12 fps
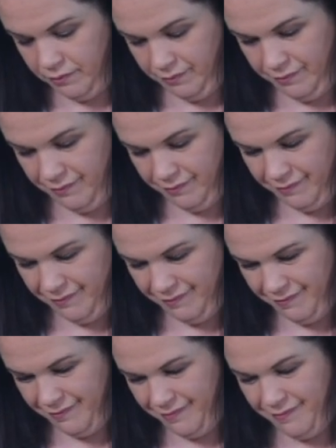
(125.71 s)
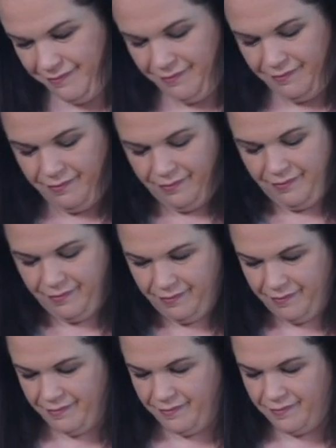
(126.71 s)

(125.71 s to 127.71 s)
Nothing is said.